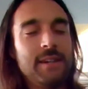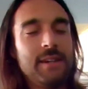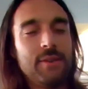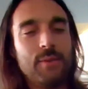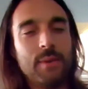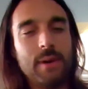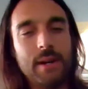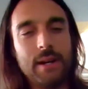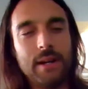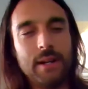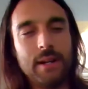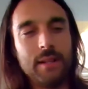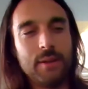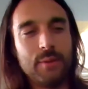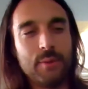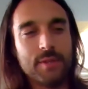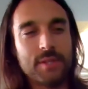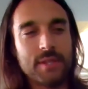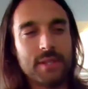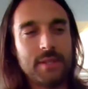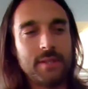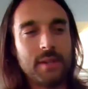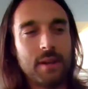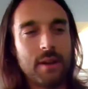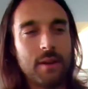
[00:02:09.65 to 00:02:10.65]
Well, it was
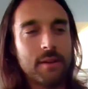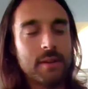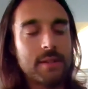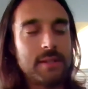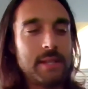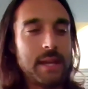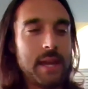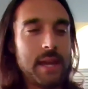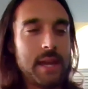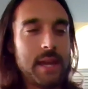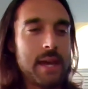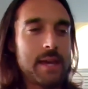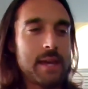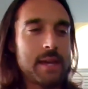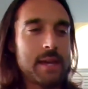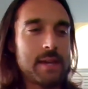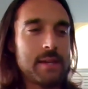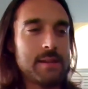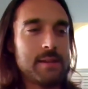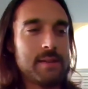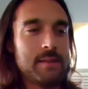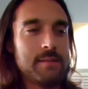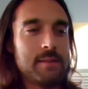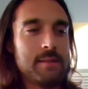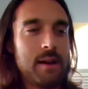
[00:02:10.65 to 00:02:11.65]
a dark day
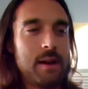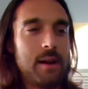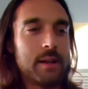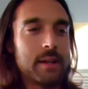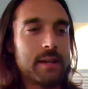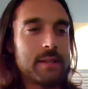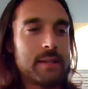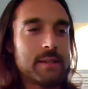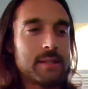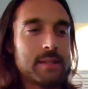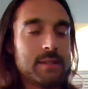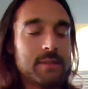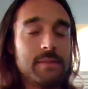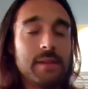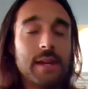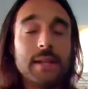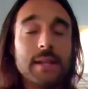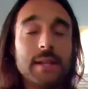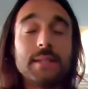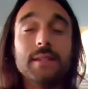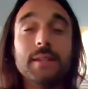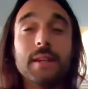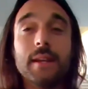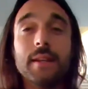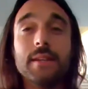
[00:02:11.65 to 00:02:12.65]
in August of
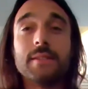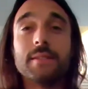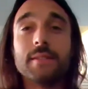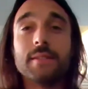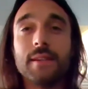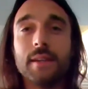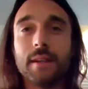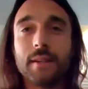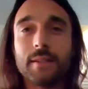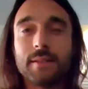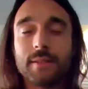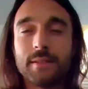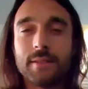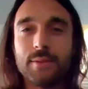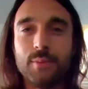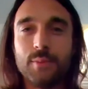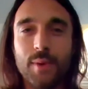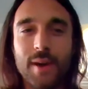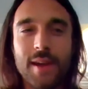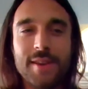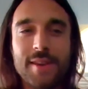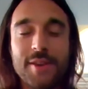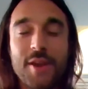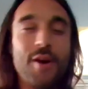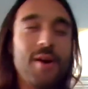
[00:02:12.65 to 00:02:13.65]
nineteen eighty-six
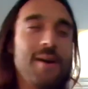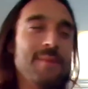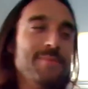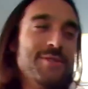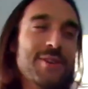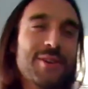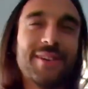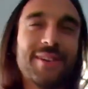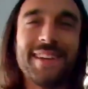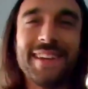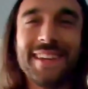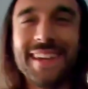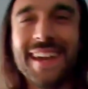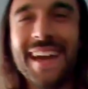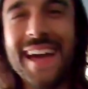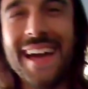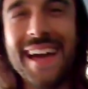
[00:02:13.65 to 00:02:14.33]
when, no, I'm joking.